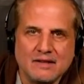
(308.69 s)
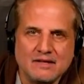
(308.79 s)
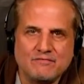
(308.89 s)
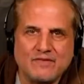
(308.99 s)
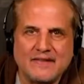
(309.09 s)

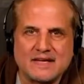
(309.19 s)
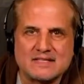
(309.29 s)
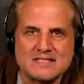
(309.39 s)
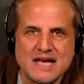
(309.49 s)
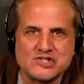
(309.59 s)
the
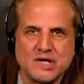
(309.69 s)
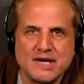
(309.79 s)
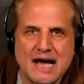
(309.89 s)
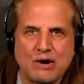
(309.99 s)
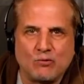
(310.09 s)
offending
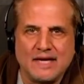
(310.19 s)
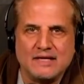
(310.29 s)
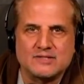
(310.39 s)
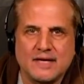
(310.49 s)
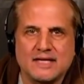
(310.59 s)
section now reads,